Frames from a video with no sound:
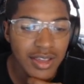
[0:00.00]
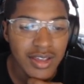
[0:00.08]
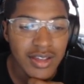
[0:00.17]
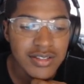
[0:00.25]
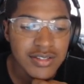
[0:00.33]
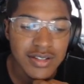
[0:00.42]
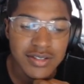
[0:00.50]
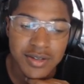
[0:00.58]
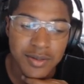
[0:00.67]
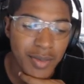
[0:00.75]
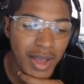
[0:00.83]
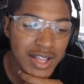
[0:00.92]
It said
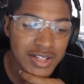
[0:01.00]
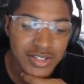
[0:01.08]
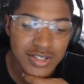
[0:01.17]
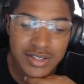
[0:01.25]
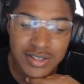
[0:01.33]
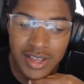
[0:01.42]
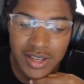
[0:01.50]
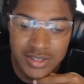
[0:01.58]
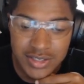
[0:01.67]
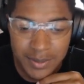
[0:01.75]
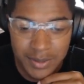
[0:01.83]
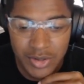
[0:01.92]
some magic. They
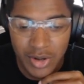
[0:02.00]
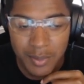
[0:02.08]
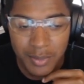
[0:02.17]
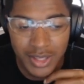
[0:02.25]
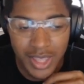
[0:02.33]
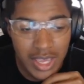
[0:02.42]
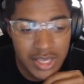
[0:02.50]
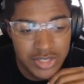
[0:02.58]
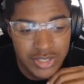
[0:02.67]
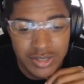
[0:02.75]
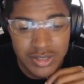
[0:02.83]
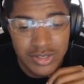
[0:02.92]
accepted your
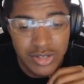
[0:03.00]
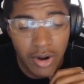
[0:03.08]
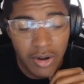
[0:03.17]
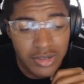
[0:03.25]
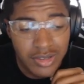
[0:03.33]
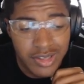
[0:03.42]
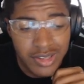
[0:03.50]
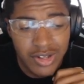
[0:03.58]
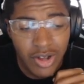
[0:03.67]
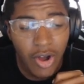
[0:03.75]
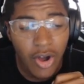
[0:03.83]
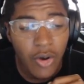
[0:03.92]
application,
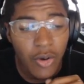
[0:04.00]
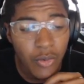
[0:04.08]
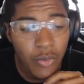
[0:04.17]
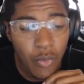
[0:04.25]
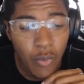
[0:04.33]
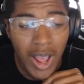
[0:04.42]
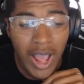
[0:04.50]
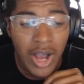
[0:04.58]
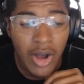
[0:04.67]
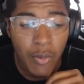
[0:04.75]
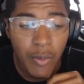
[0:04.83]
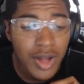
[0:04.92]
darling. Oh,
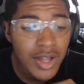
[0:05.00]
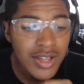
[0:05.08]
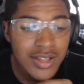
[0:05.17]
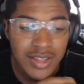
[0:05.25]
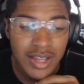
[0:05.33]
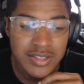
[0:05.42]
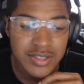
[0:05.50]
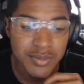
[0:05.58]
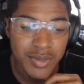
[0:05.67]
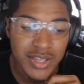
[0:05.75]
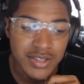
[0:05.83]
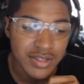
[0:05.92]
wow. That's
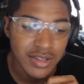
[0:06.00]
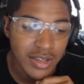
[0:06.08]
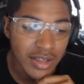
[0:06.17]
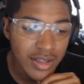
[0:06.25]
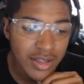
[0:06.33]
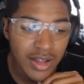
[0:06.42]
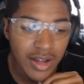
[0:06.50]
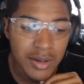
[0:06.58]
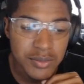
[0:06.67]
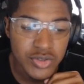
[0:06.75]
amazing. I'm